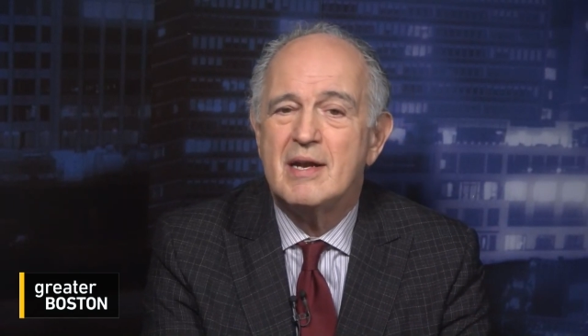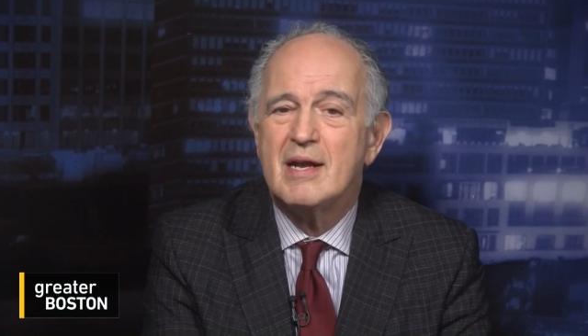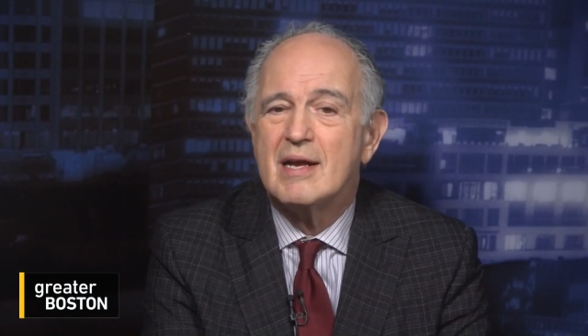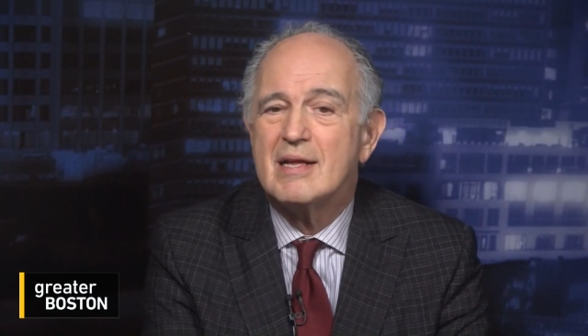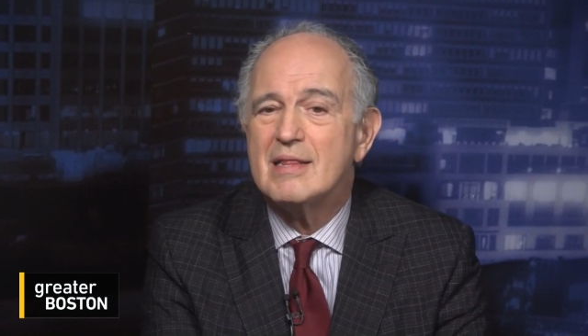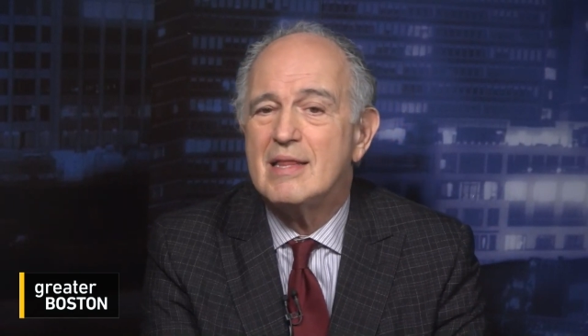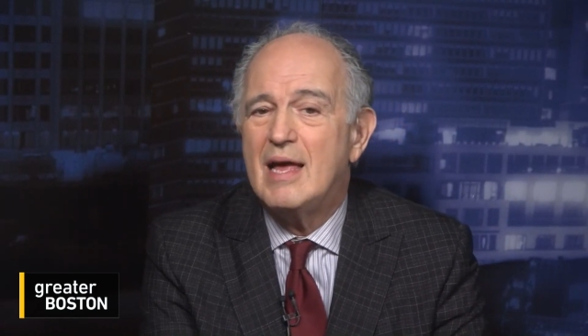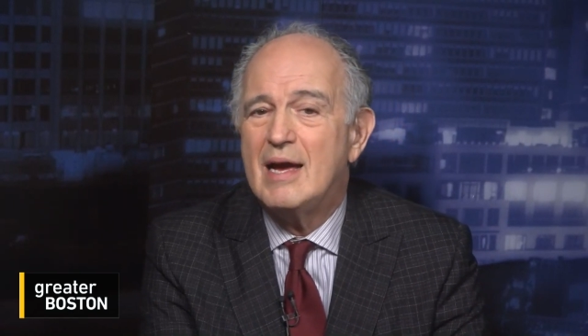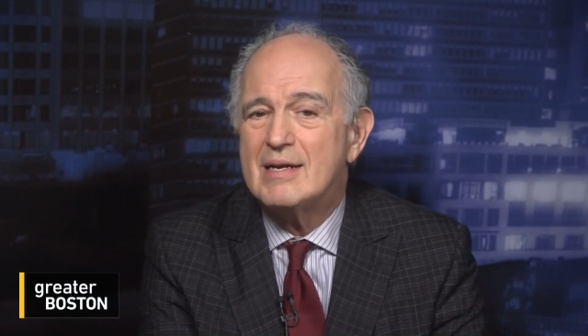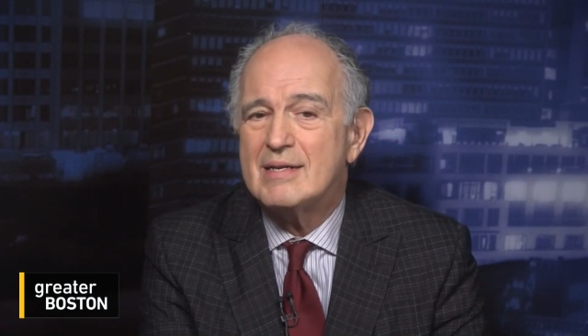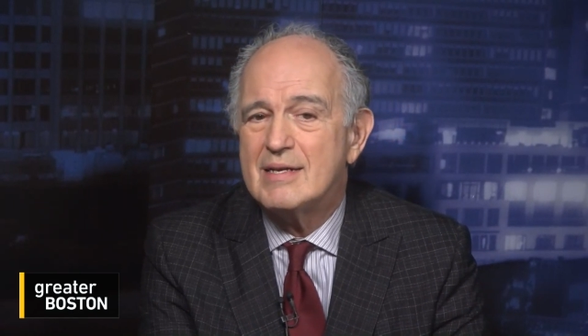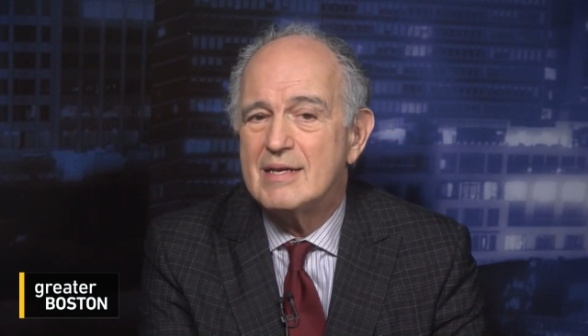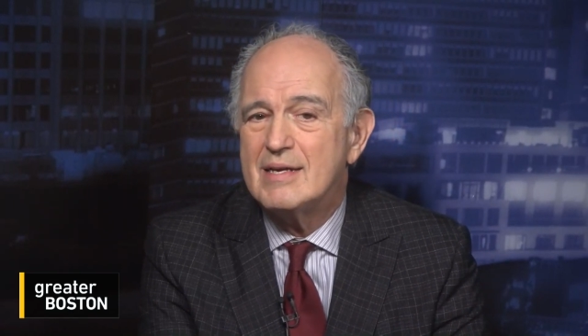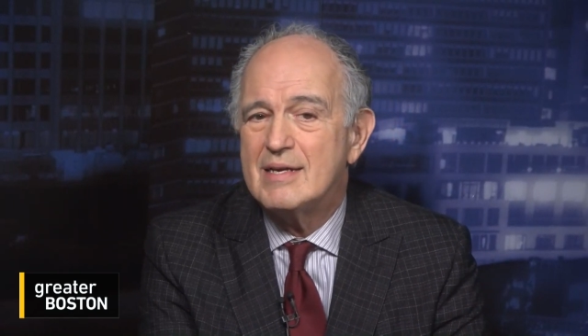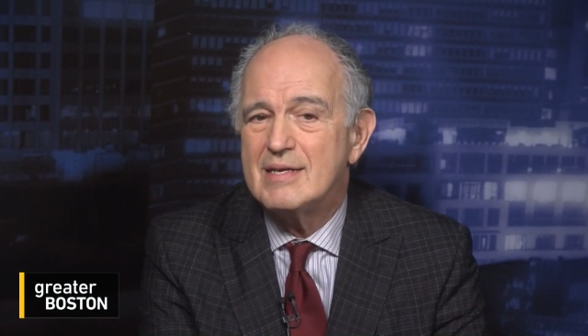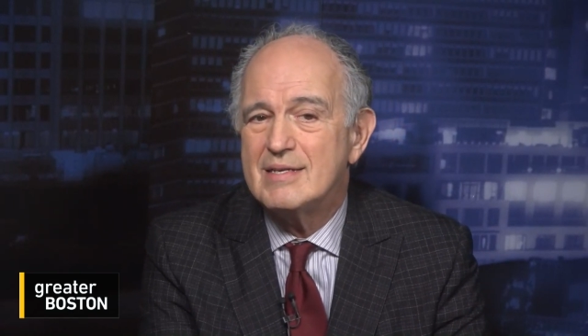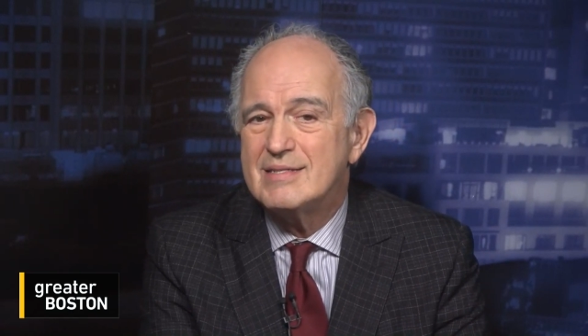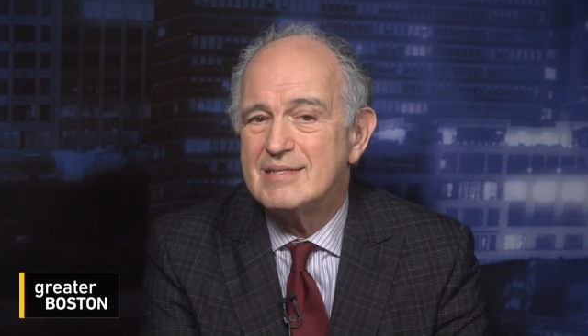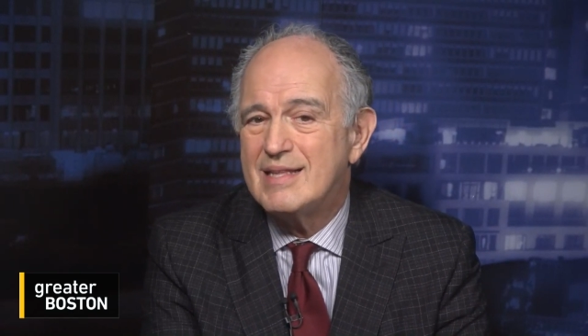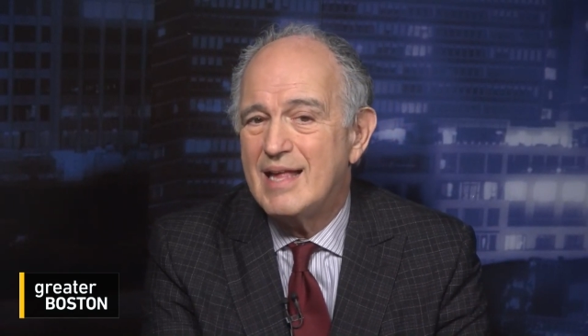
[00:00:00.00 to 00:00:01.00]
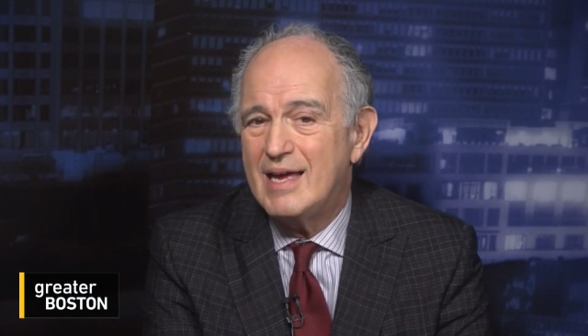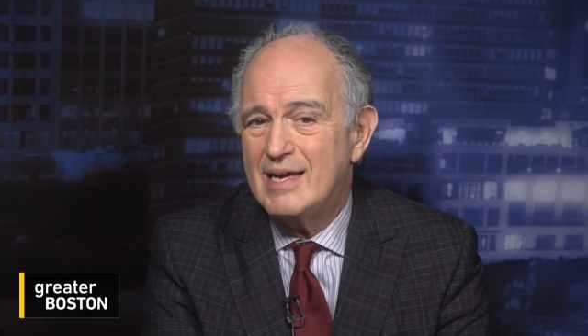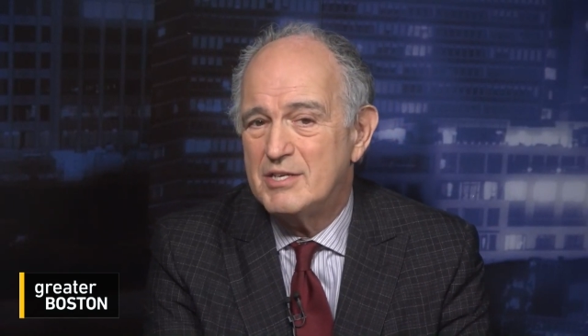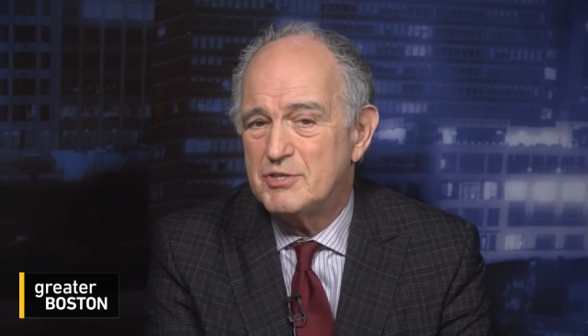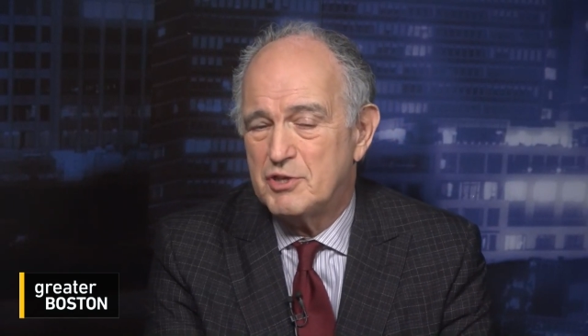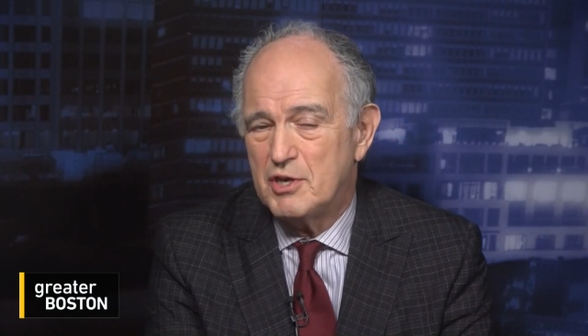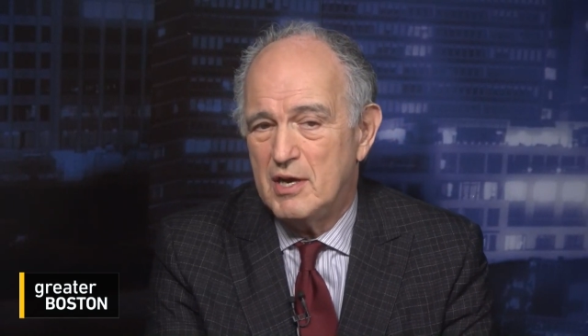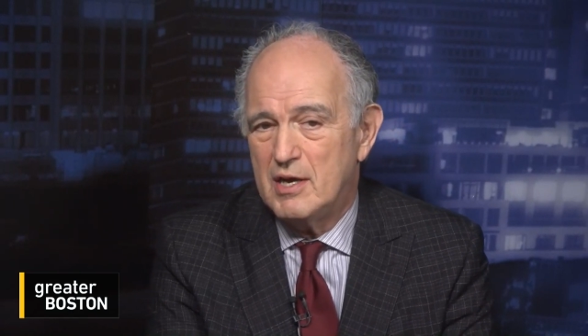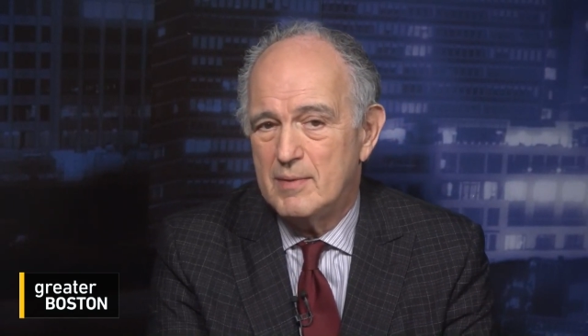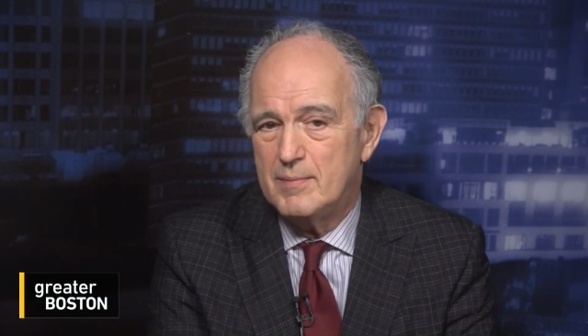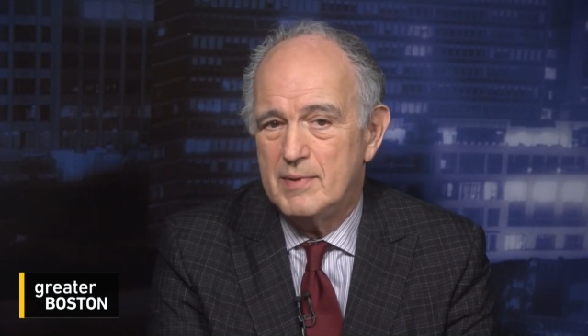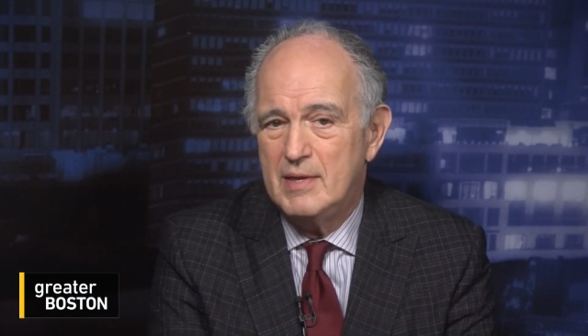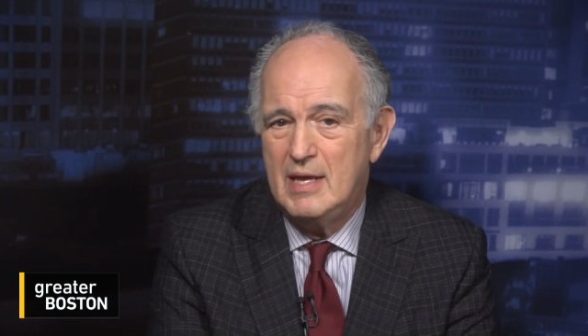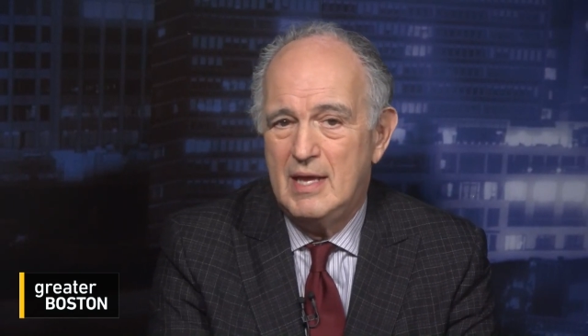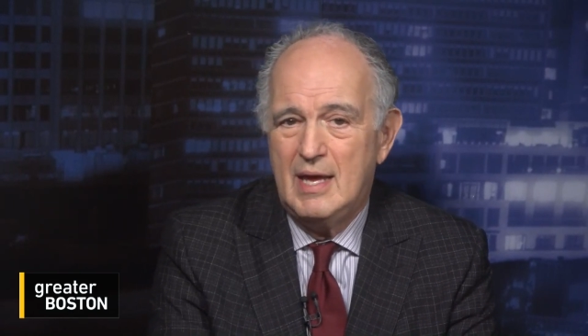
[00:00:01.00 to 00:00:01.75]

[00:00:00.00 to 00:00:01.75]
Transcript: neglecting his day job,